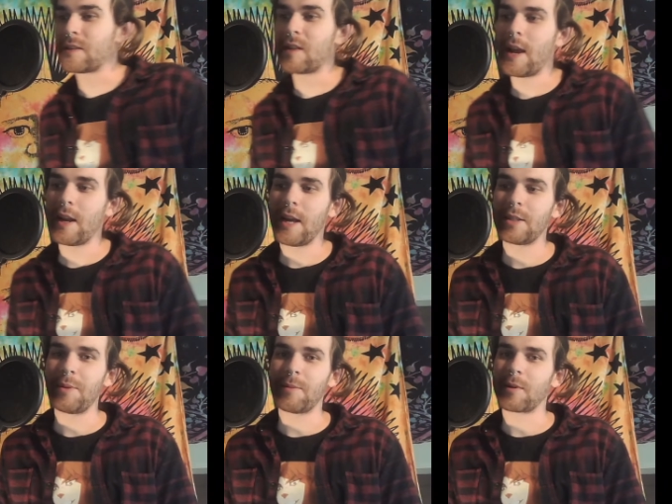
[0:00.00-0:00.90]
day and
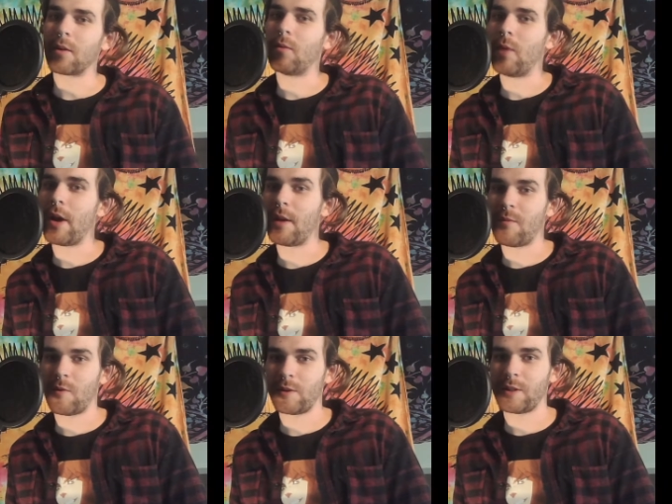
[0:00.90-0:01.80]
age, people are way
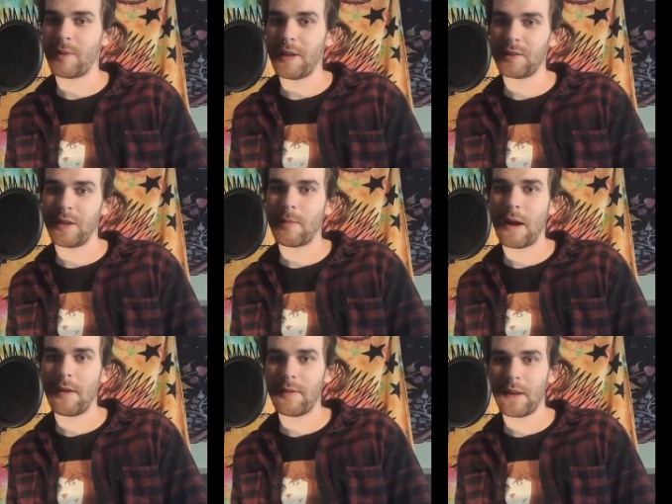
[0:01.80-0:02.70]
more spacey
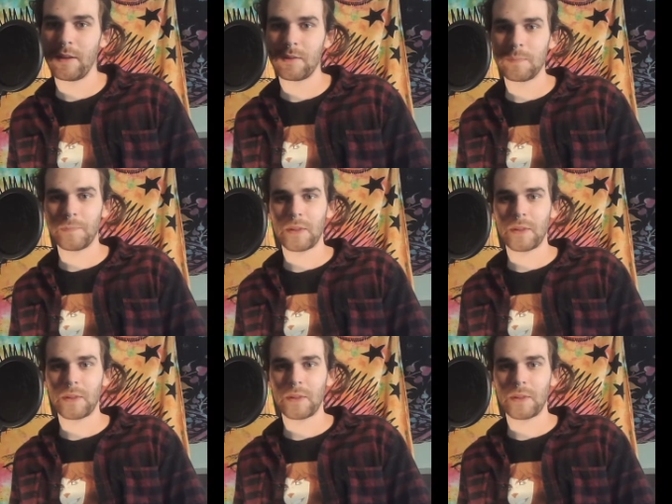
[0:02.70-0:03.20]
about things.